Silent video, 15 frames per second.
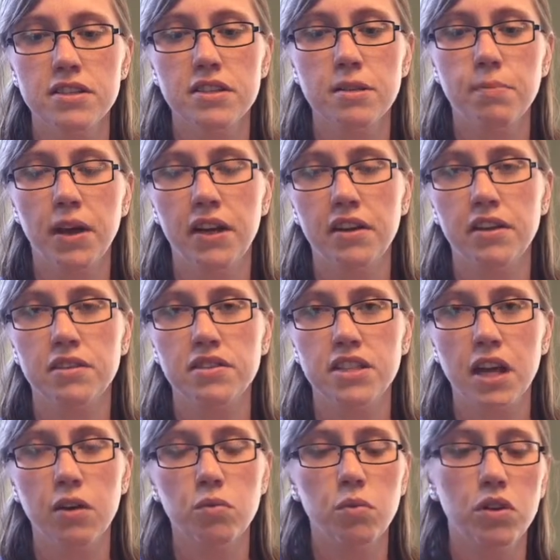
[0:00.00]
is the pedicure
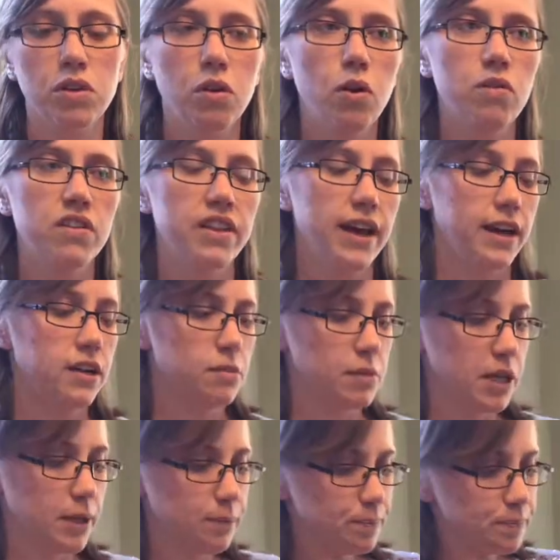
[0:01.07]
set, and we'll go over that in a
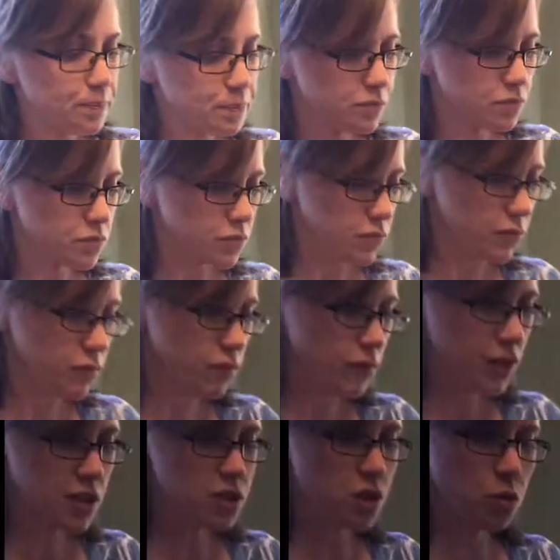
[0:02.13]
minute.
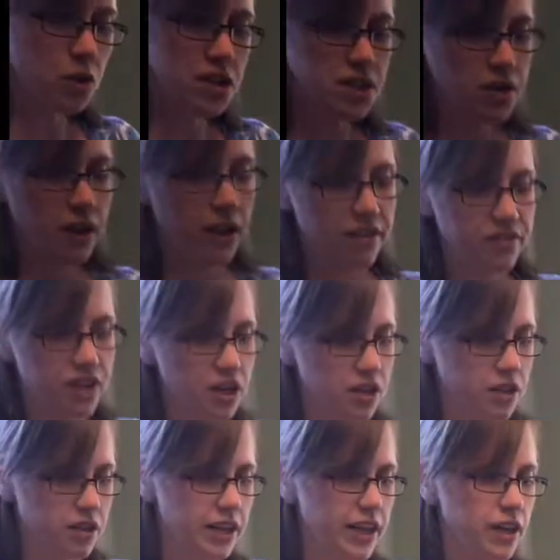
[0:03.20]
So once you have
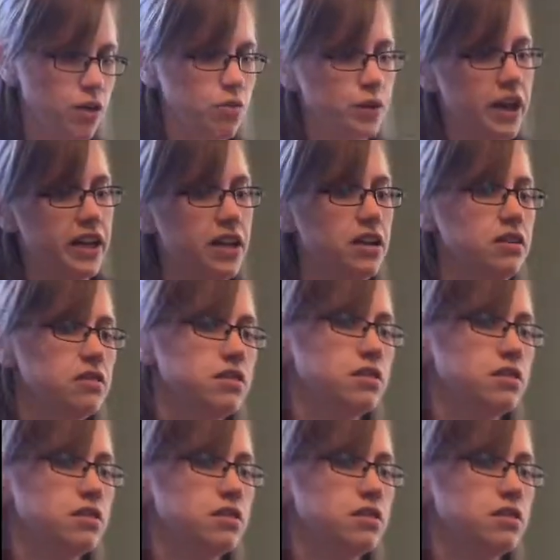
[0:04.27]
your nail ready,